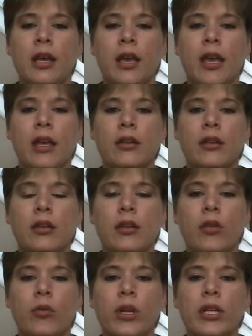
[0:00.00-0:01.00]
And
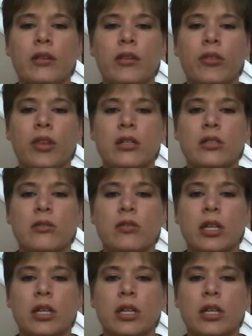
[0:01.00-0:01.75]
one of the things you